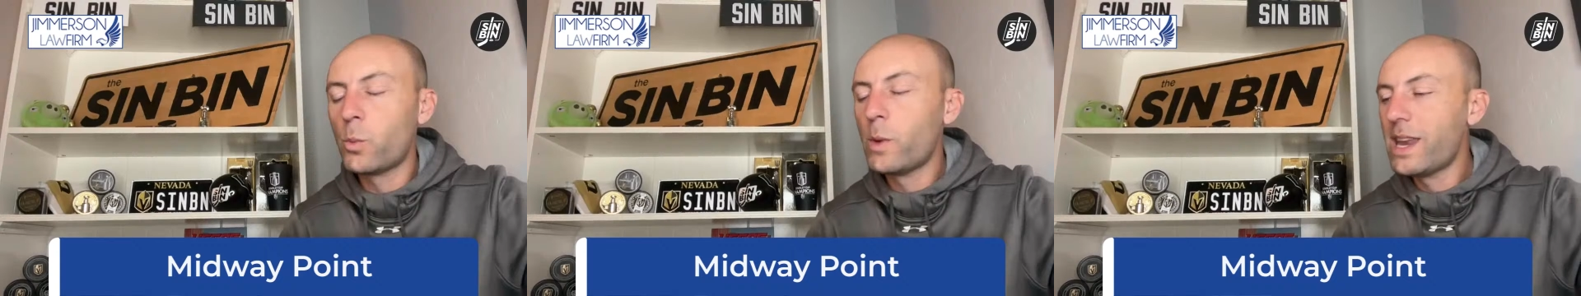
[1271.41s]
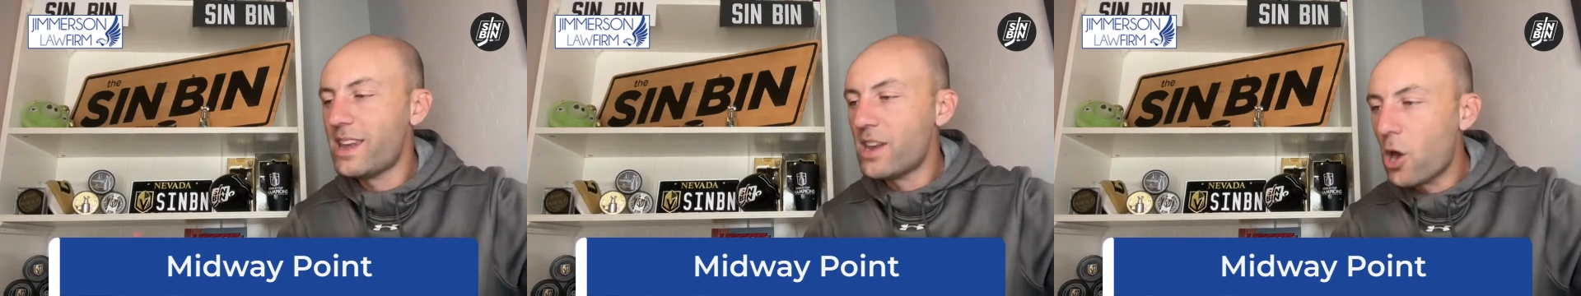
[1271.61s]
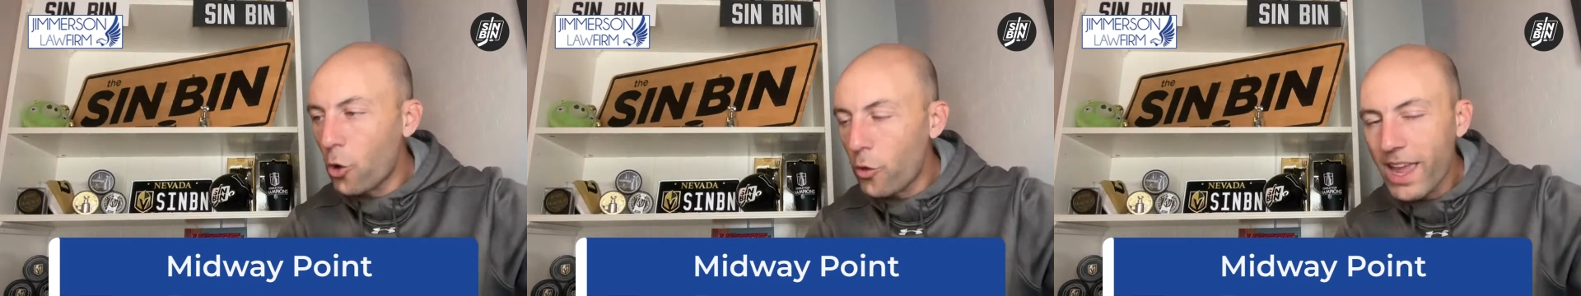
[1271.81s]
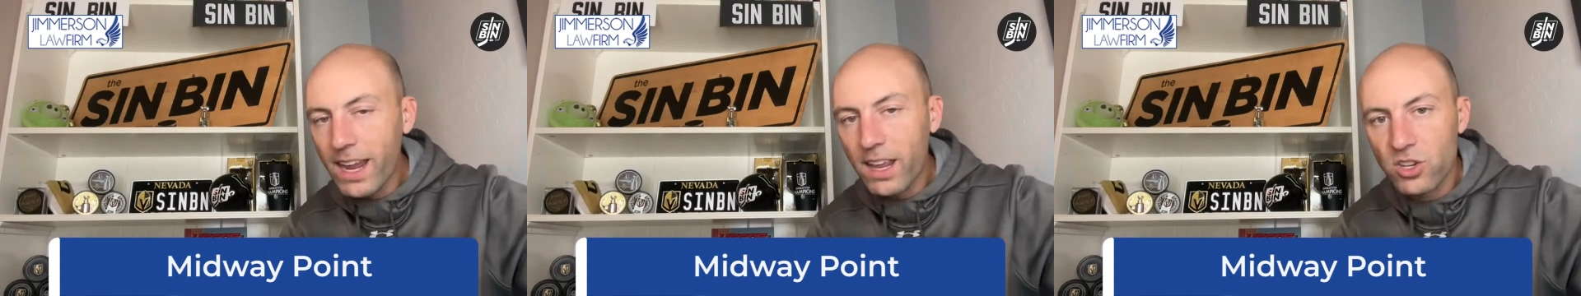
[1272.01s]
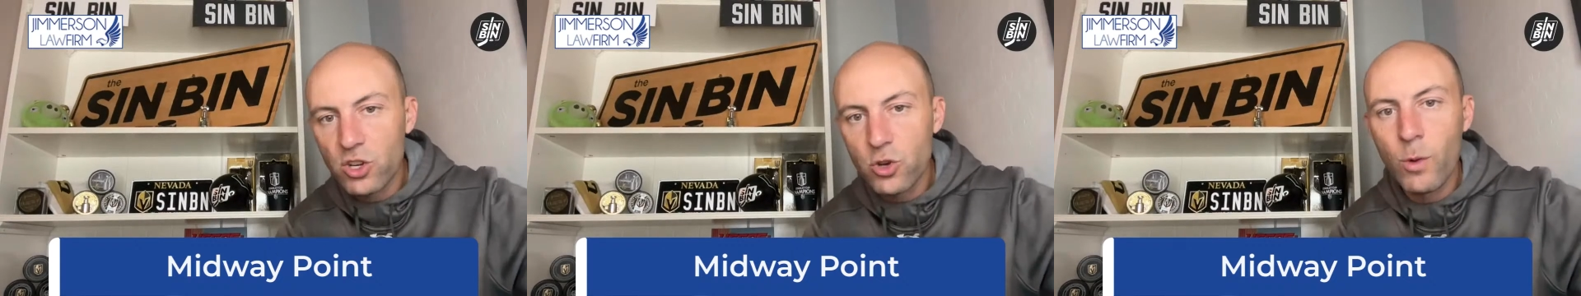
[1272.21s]
We know they
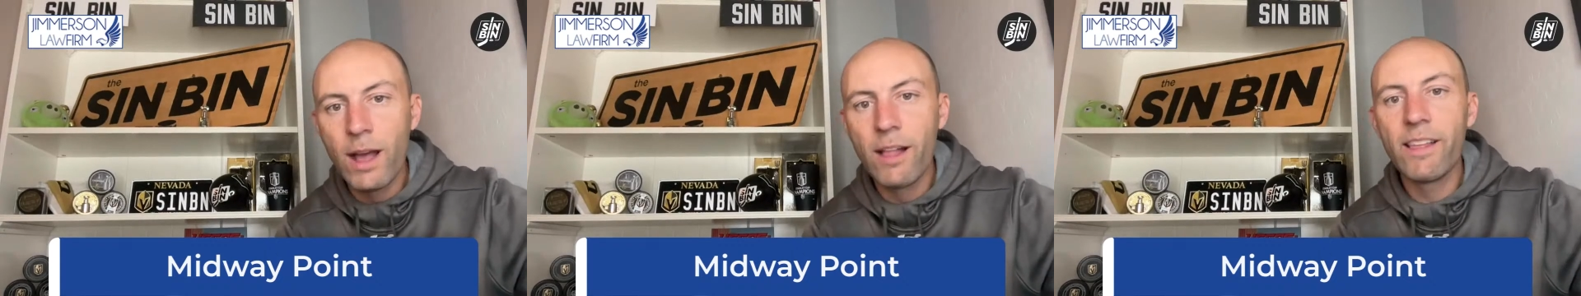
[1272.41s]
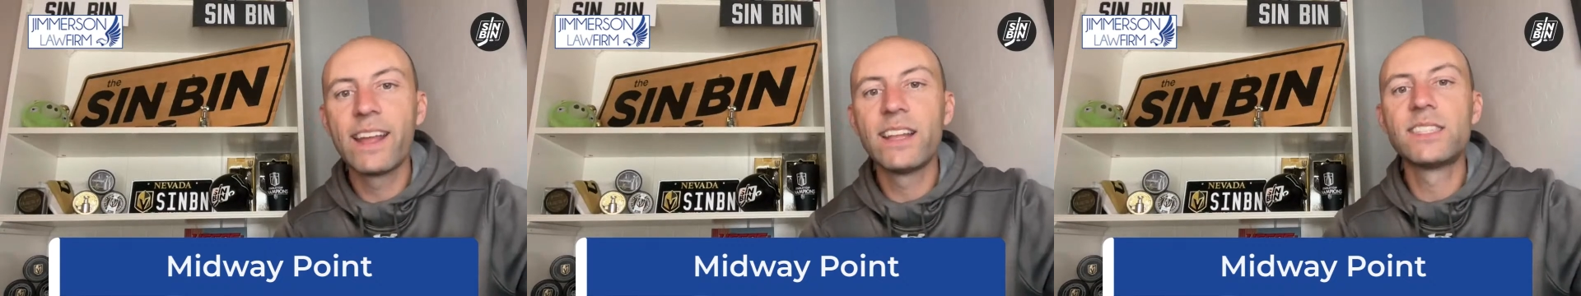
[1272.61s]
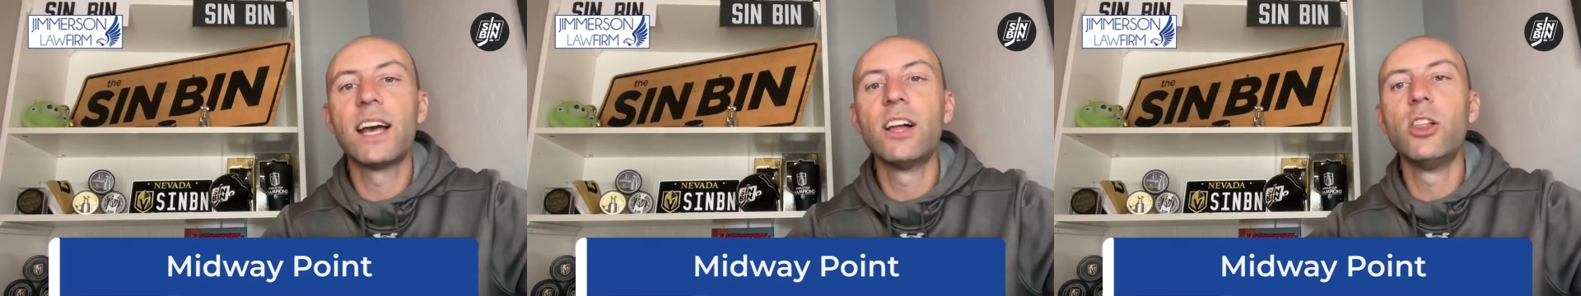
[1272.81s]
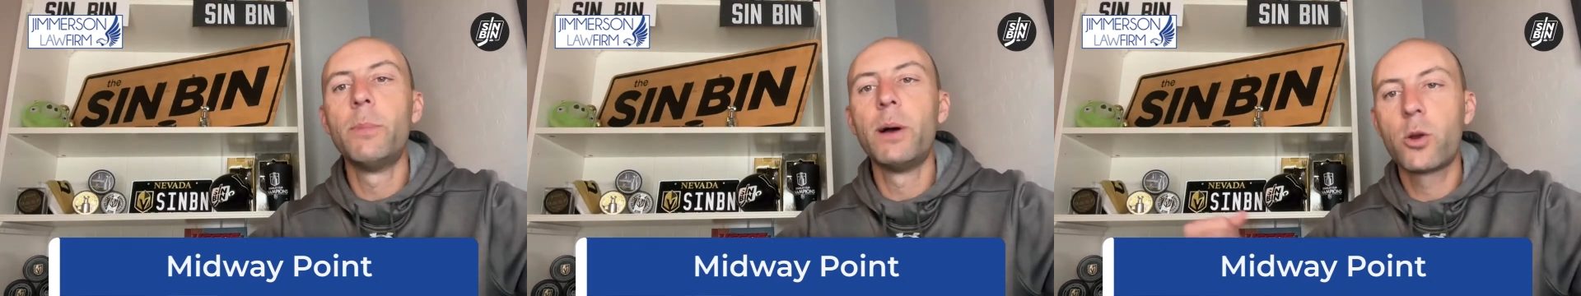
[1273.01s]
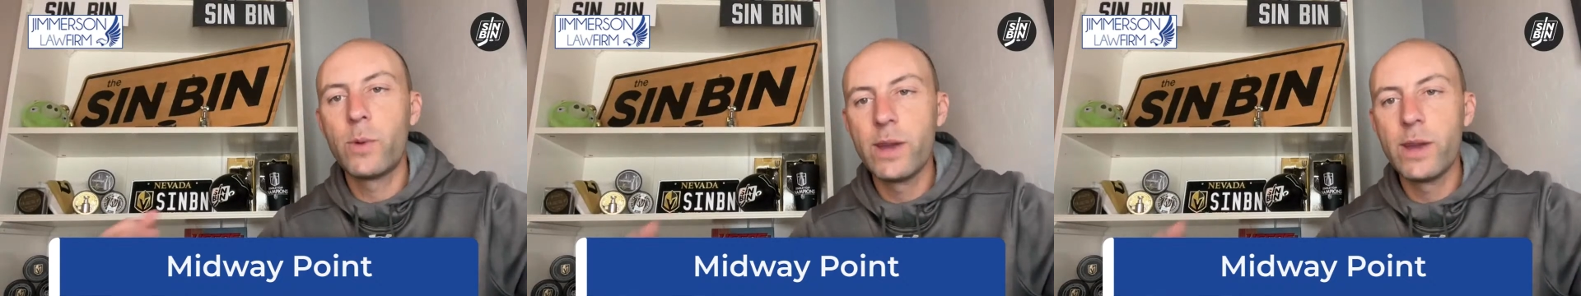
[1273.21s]
can do well against Hellebuck.